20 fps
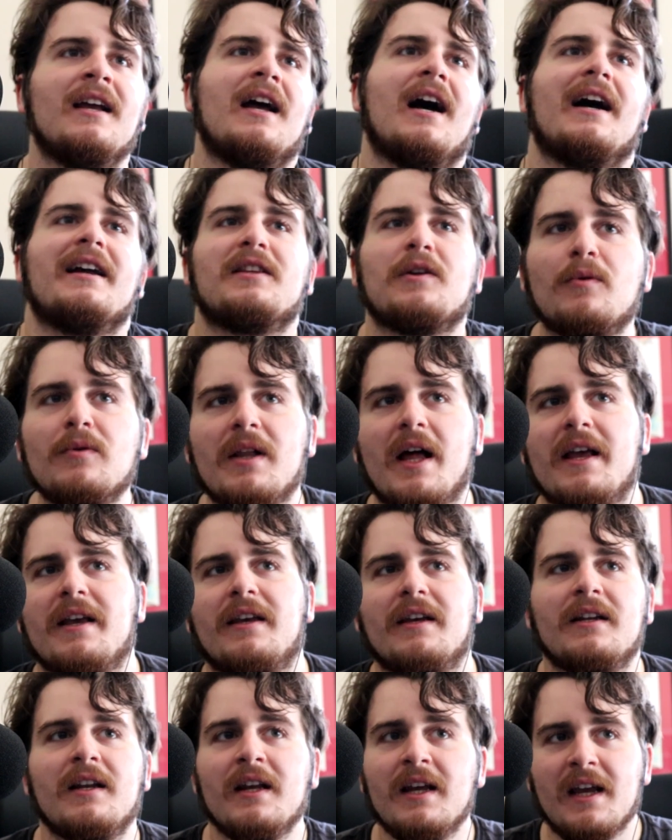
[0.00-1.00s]
I don't like
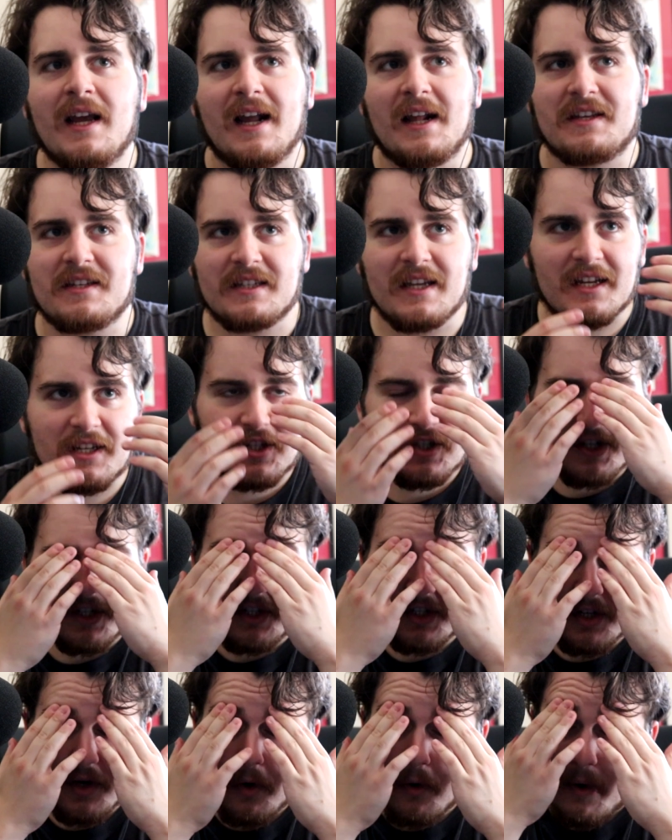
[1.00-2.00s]
it. It's just
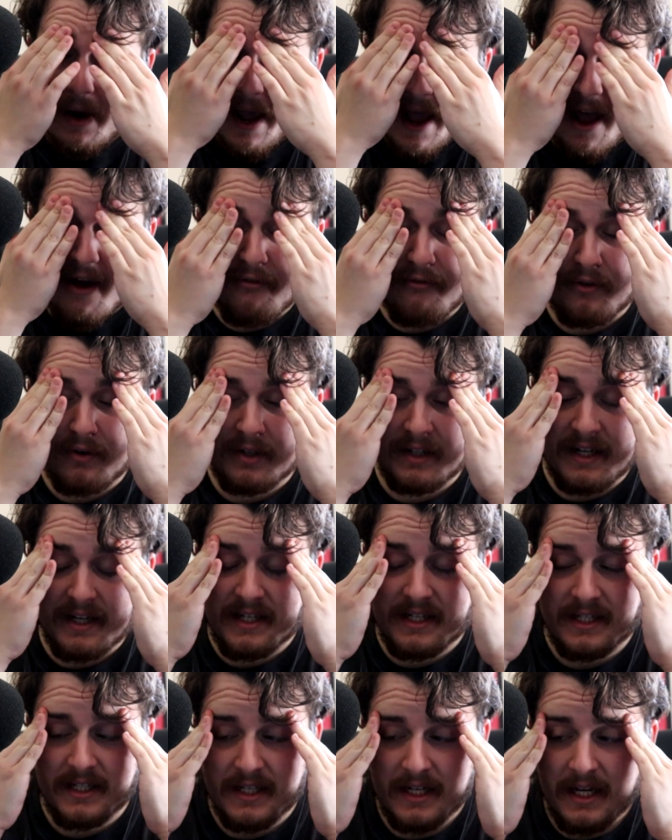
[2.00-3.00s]
so
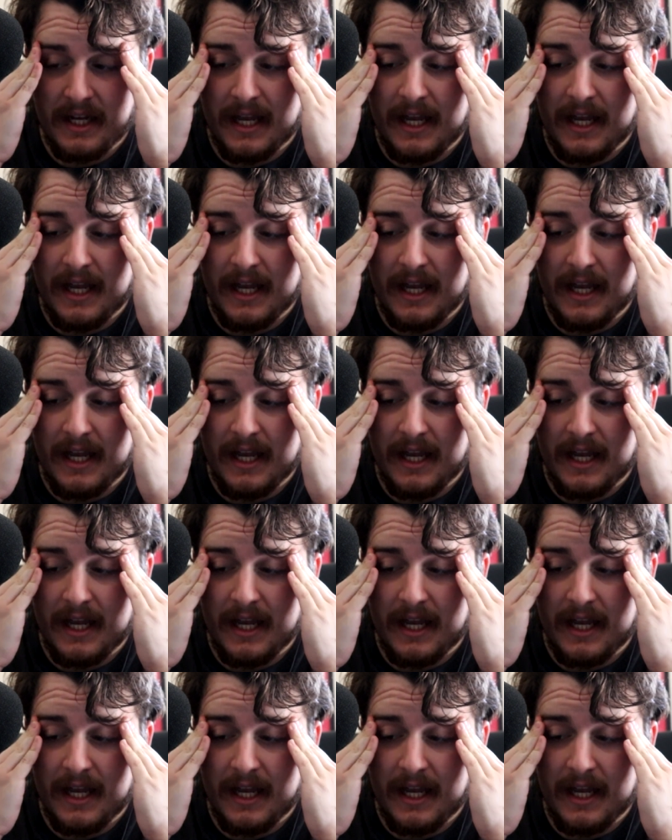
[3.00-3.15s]
effortless.